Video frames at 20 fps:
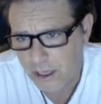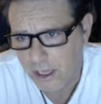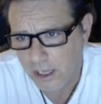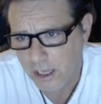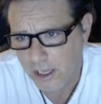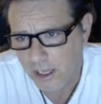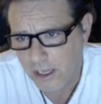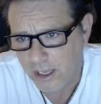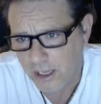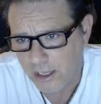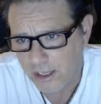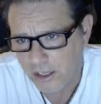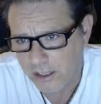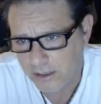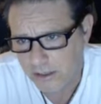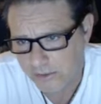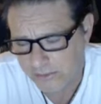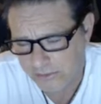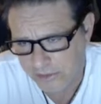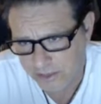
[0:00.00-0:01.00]
and
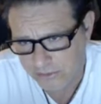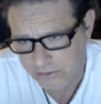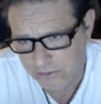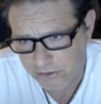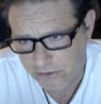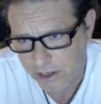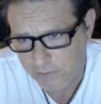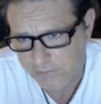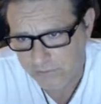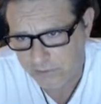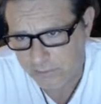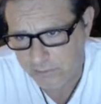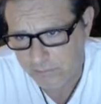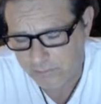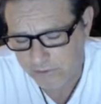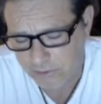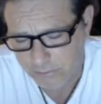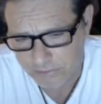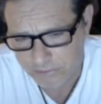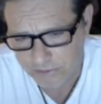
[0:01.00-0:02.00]
that's a drop
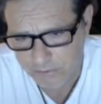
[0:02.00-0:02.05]
from